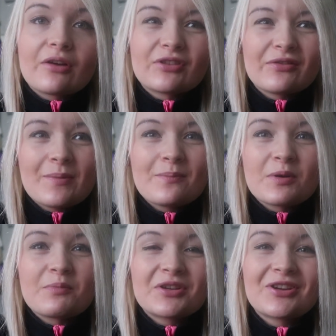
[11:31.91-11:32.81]
of
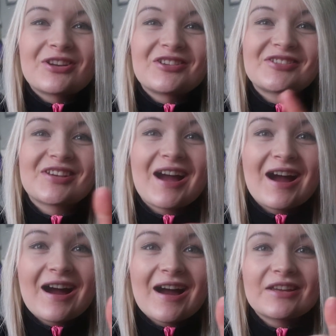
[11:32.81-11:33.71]
November because
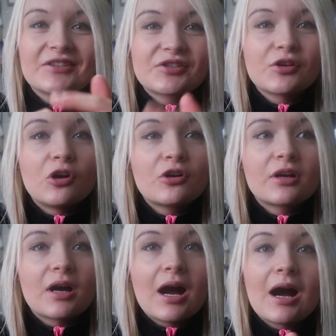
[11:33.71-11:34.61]
I
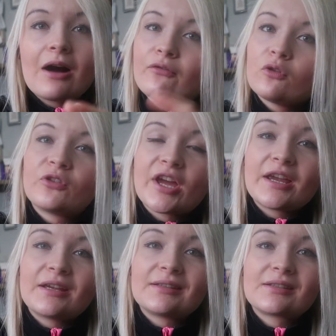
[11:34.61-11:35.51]
suck at full
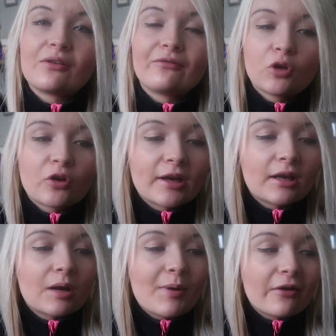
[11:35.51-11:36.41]
days of
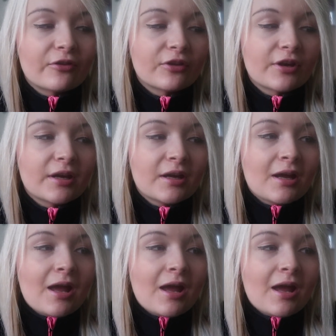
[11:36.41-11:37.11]
vlogging apparently.